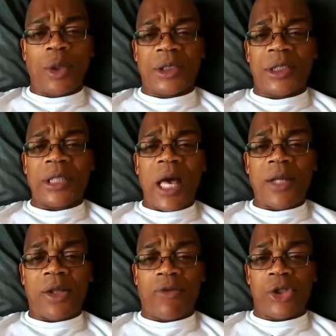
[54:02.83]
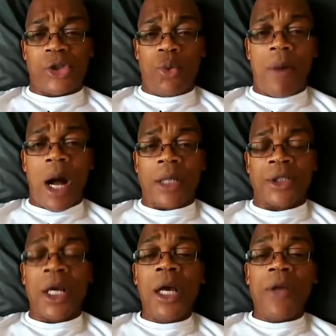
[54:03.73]
the size of a shoebox.
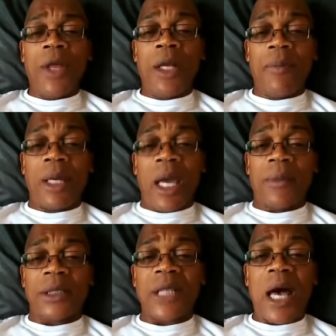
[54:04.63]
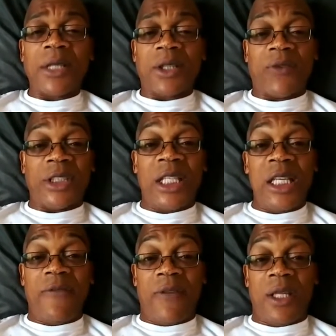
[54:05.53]
Then it became the size of a
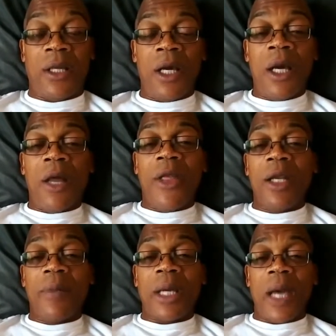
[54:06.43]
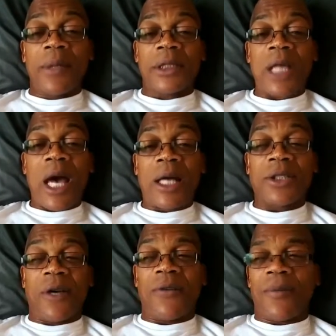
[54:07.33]
TV. Then it became the size
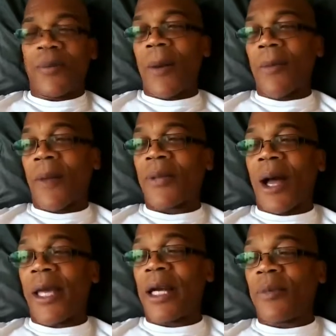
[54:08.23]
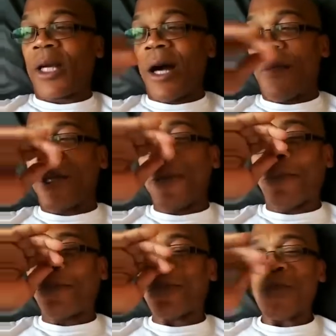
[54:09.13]
of here come the comedy.
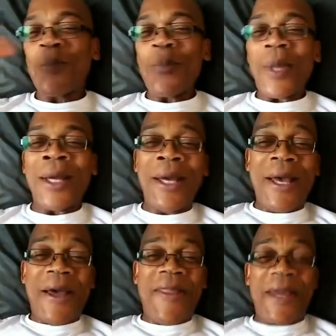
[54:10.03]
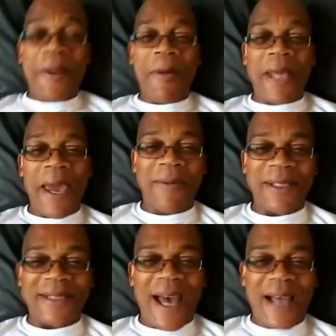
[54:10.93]
Then it became the
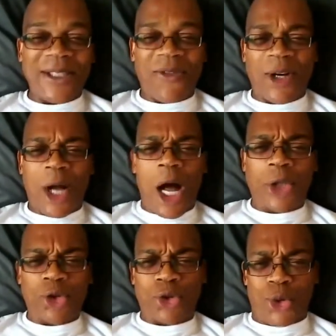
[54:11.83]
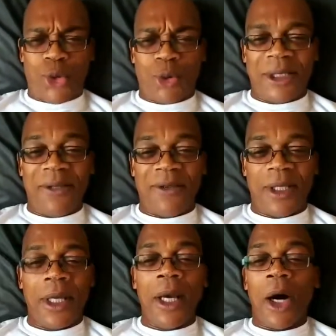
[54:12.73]
size of a console TV.
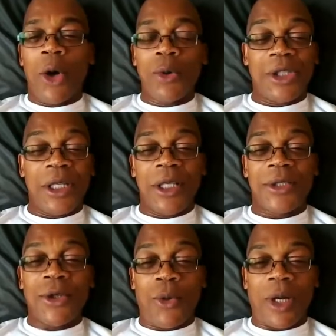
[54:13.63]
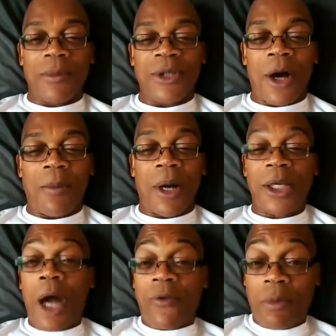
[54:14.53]
OGs know what I'm talking about.
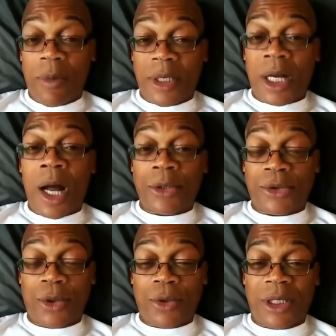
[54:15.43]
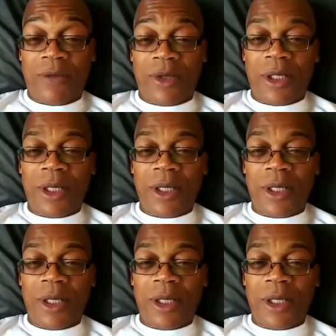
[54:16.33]
Y'all remember the console TV?